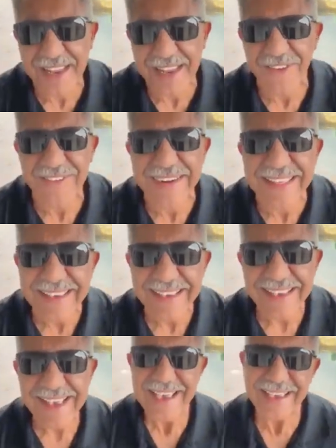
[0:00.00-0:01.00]
Slowly, what do
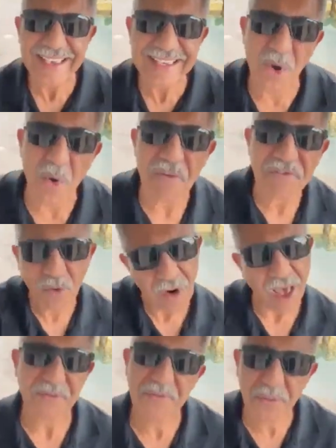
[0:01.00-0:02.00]
you see? Slowly,
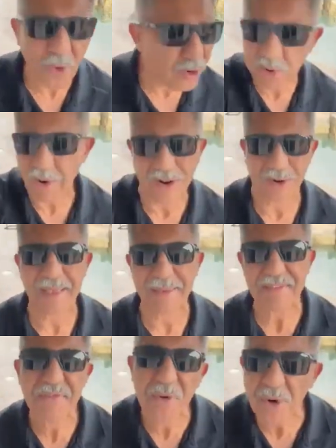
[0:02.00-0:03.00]
you see his rocket
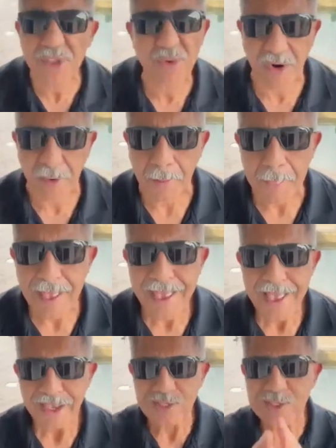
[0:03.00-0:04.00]
ship fighting the
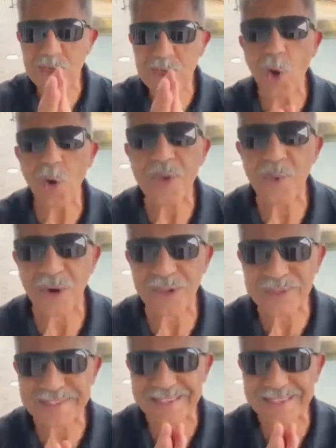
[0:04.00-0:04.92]
gravity, taking off the ground.